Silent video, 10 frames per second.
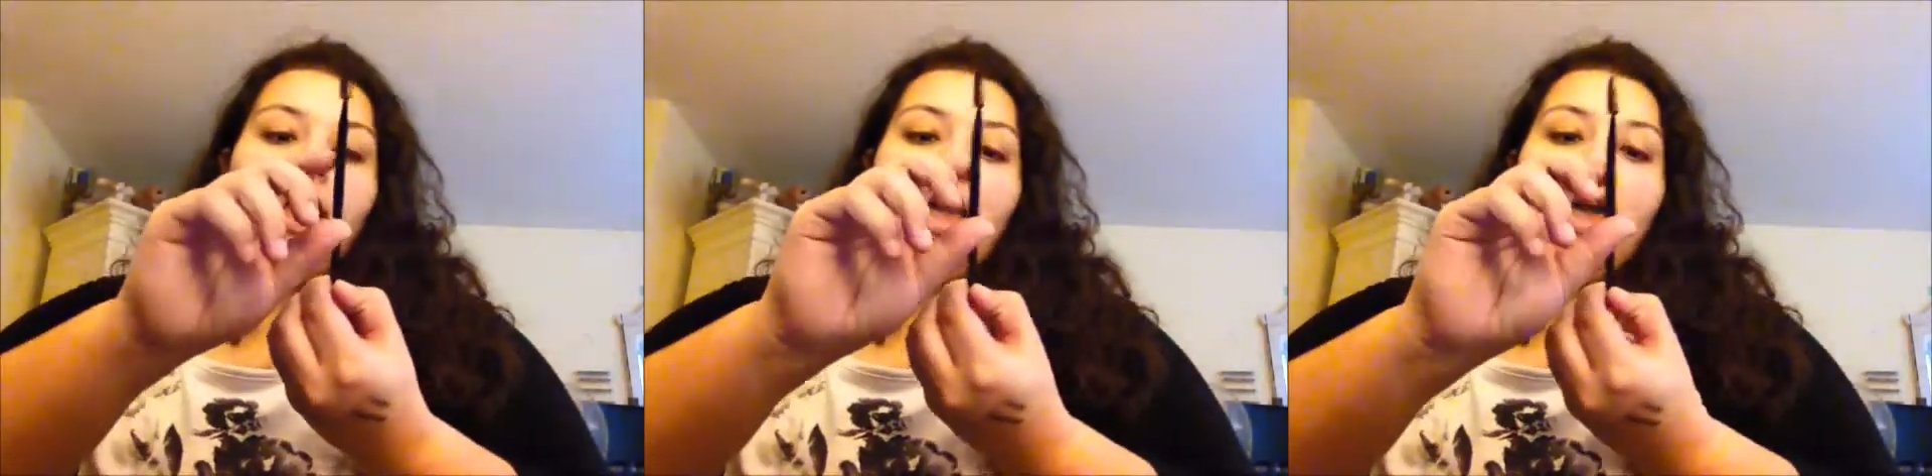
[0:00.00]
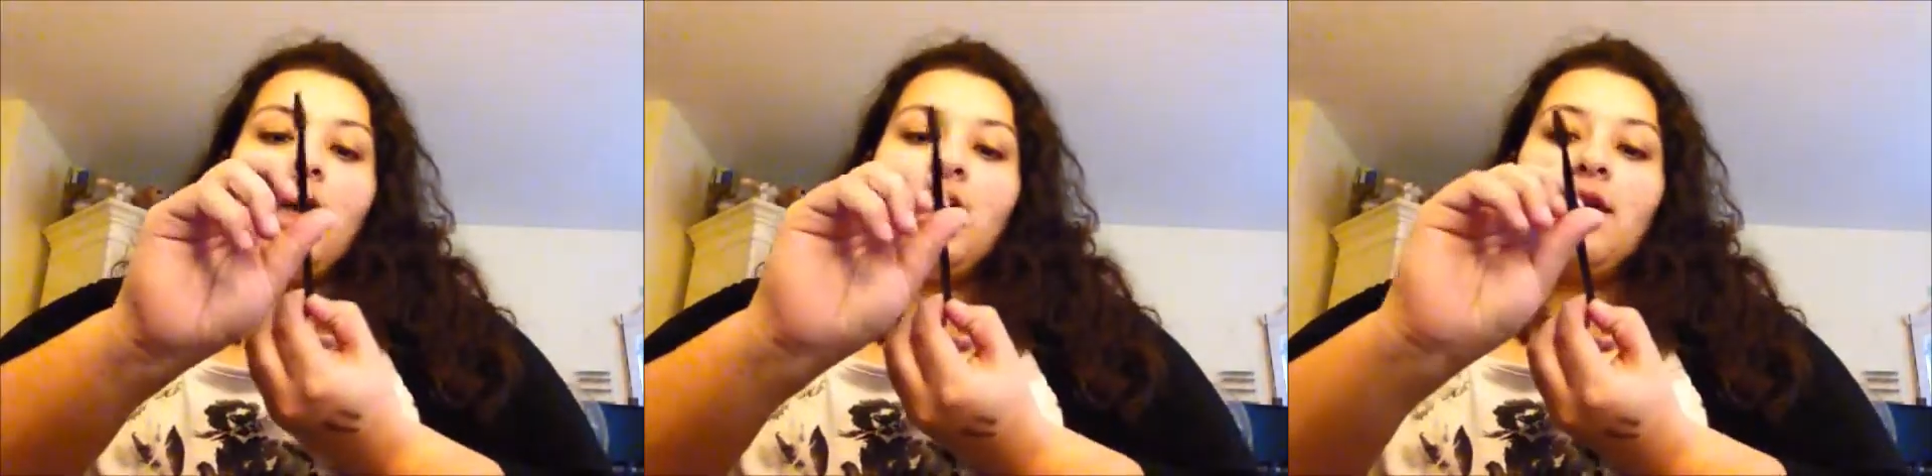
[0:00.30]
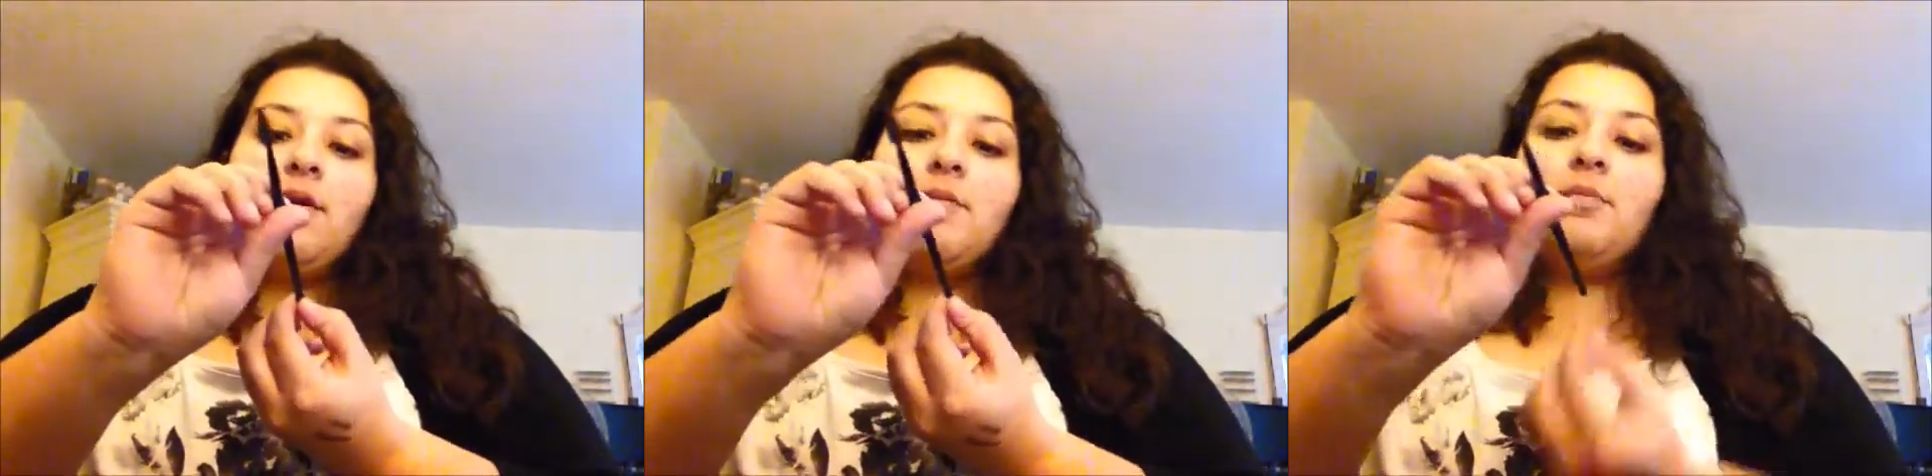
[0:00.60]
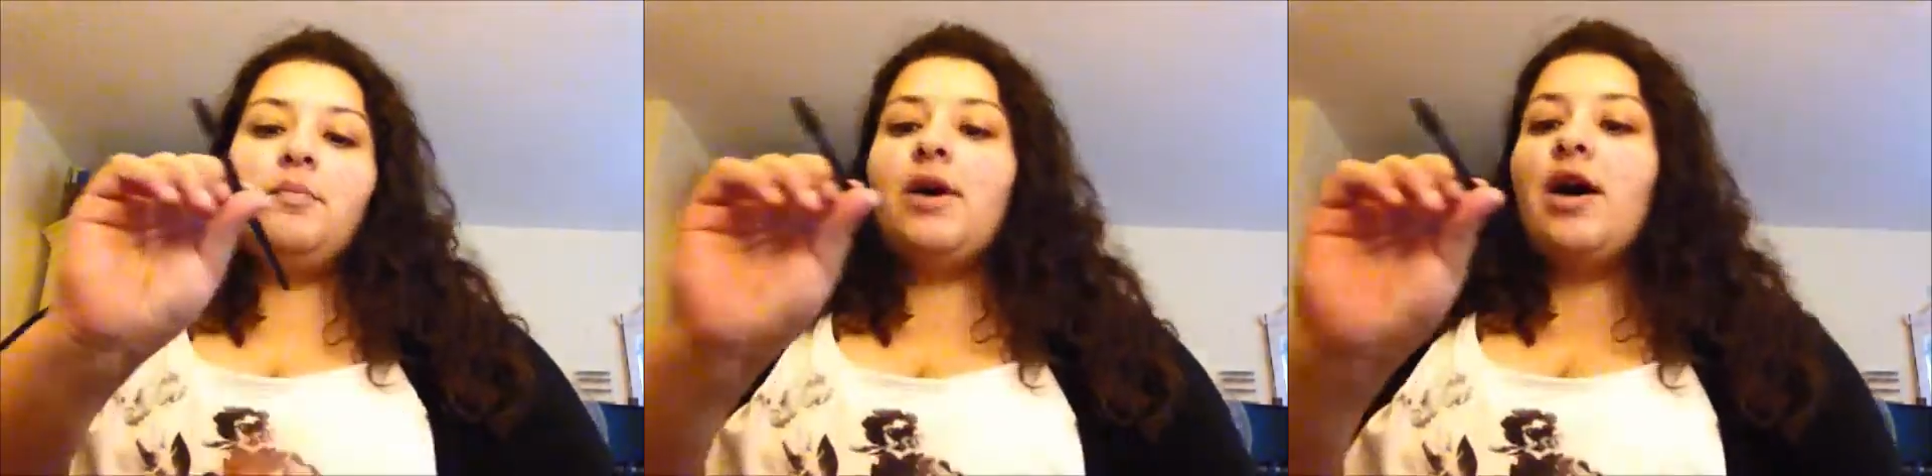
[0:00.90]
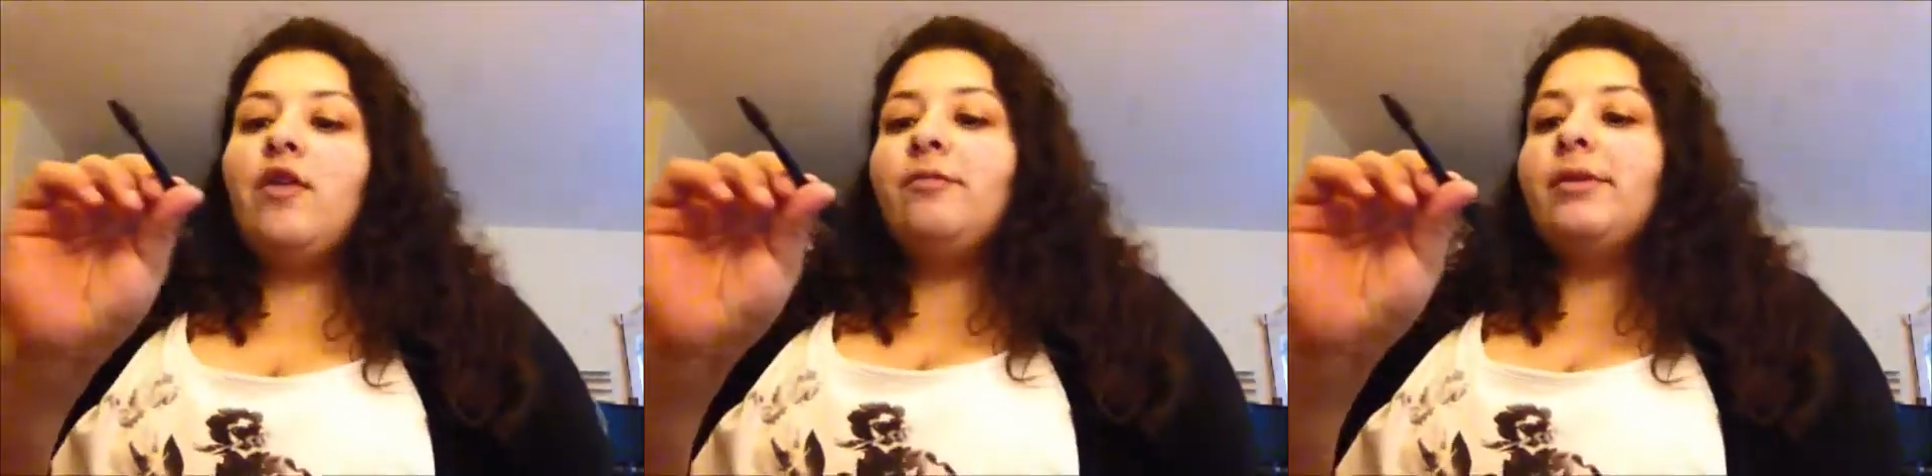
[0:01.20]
a E.L.F.